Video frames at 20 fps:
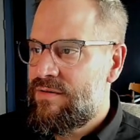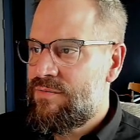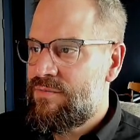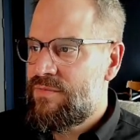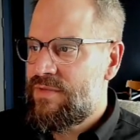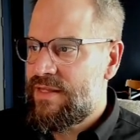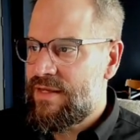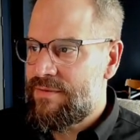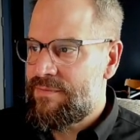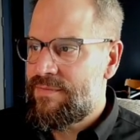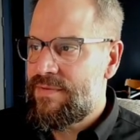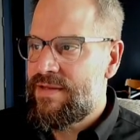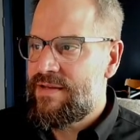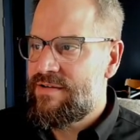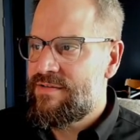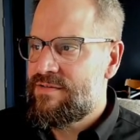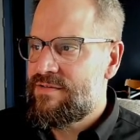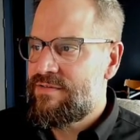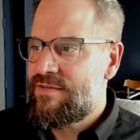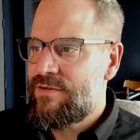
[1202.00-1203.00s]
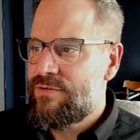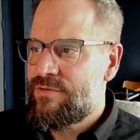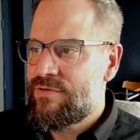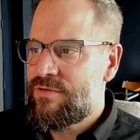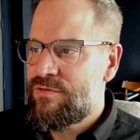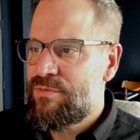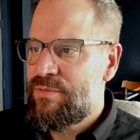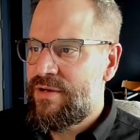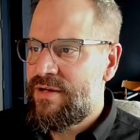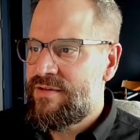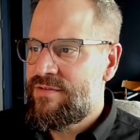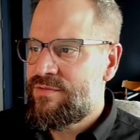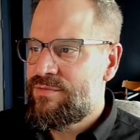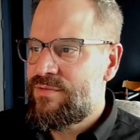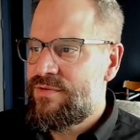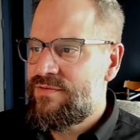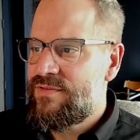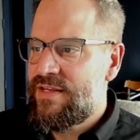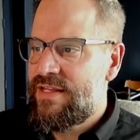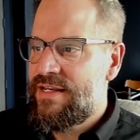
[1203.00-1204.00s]
yeah, it is SQL Express.
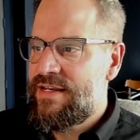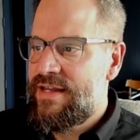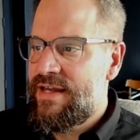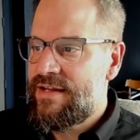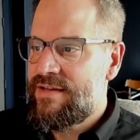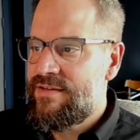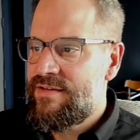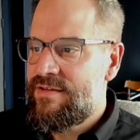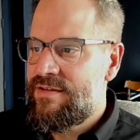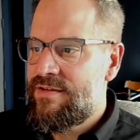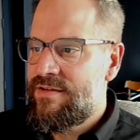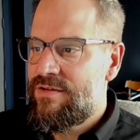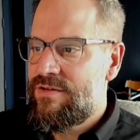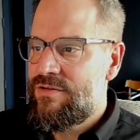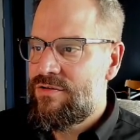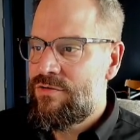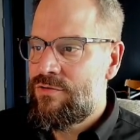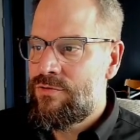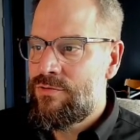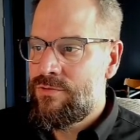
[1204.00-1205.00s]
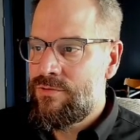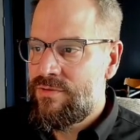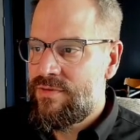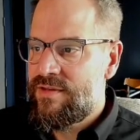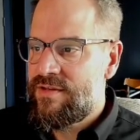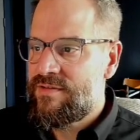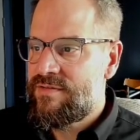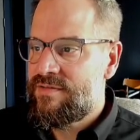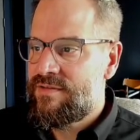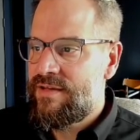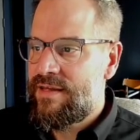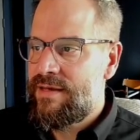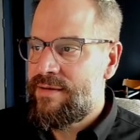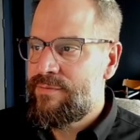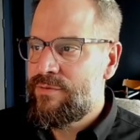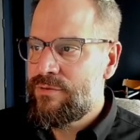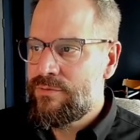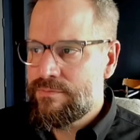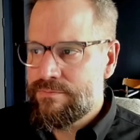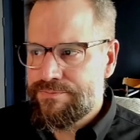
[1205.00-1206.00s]
We've connected to this
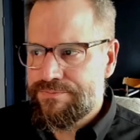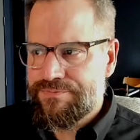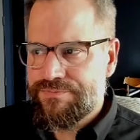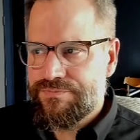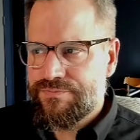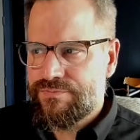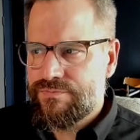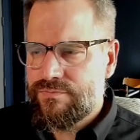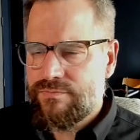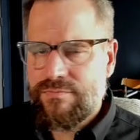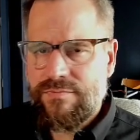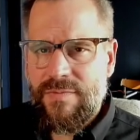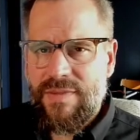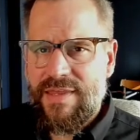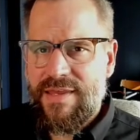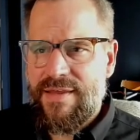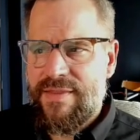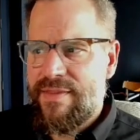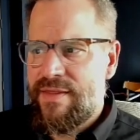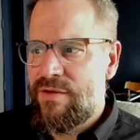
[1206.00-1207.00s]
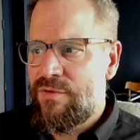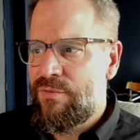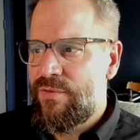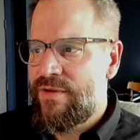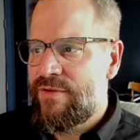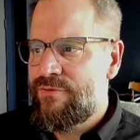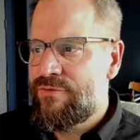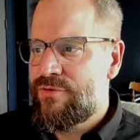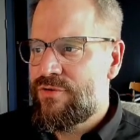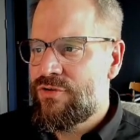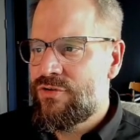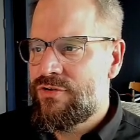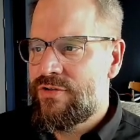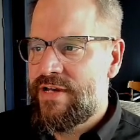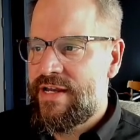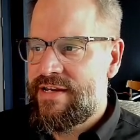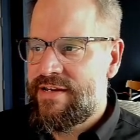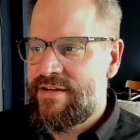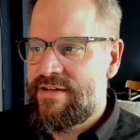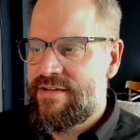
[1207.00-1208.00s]
table. And then we've
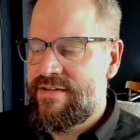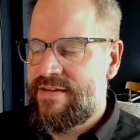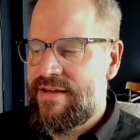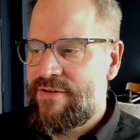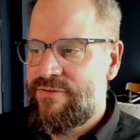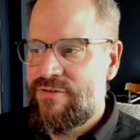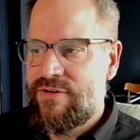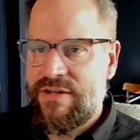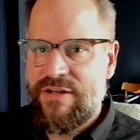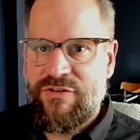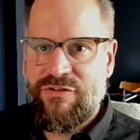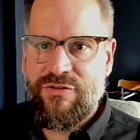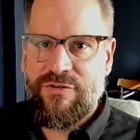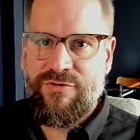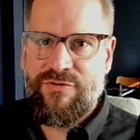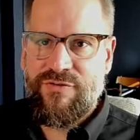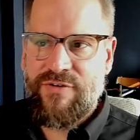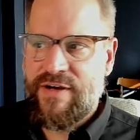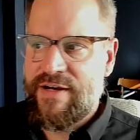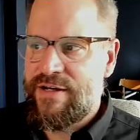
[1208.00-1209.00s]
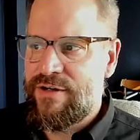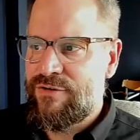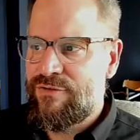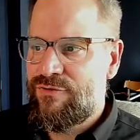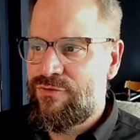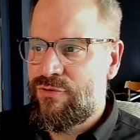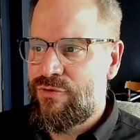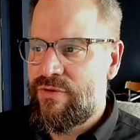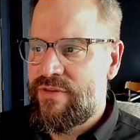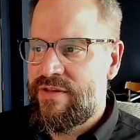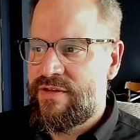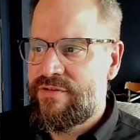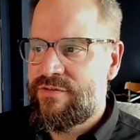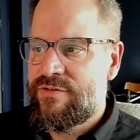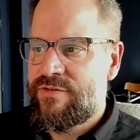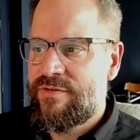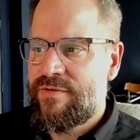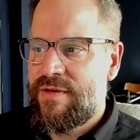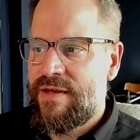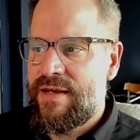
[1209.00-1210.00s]
created a definition file for
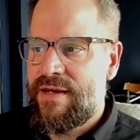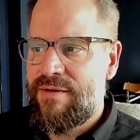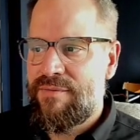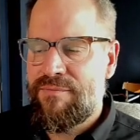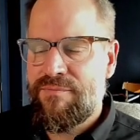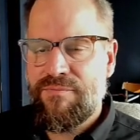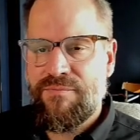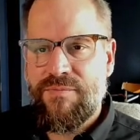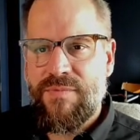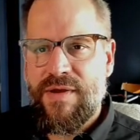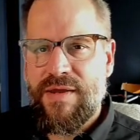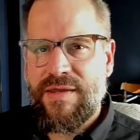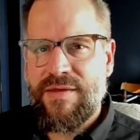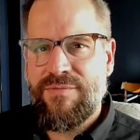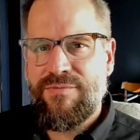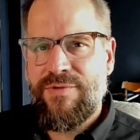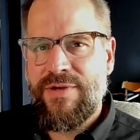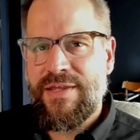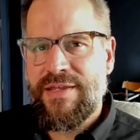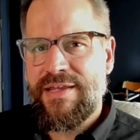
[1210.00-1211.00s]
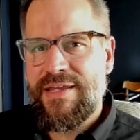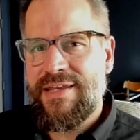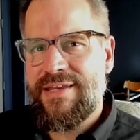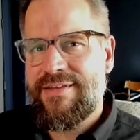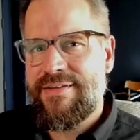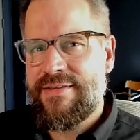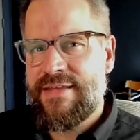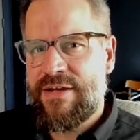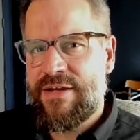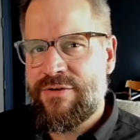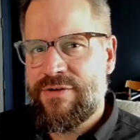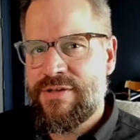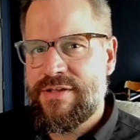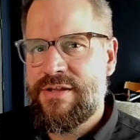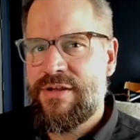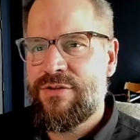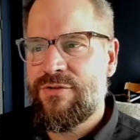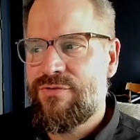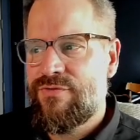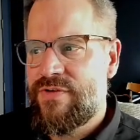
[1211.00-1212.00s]
this. We can get into that on
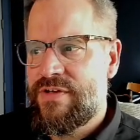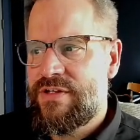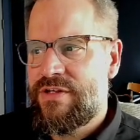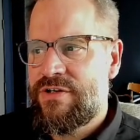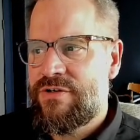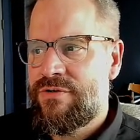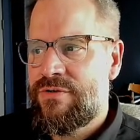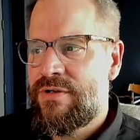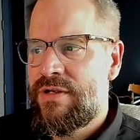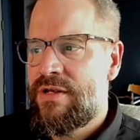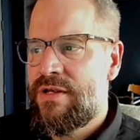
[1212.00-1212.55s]
another video,